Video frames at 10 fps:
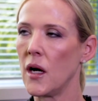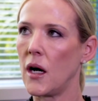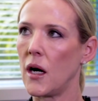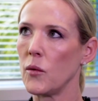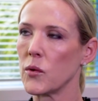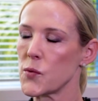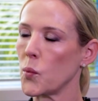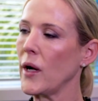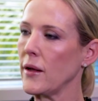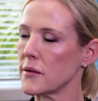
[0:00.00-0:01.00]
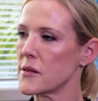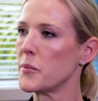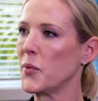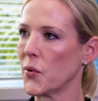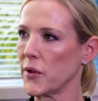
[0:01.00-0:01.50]
I was well
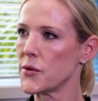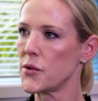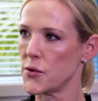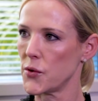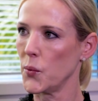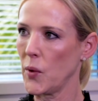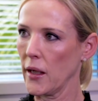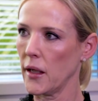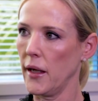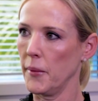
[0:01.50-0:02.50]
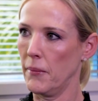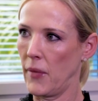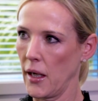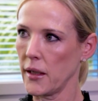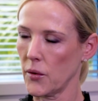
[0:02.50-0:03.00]
supported to do well in
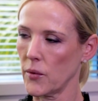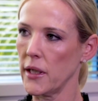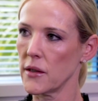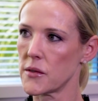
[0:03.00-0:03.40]
my career.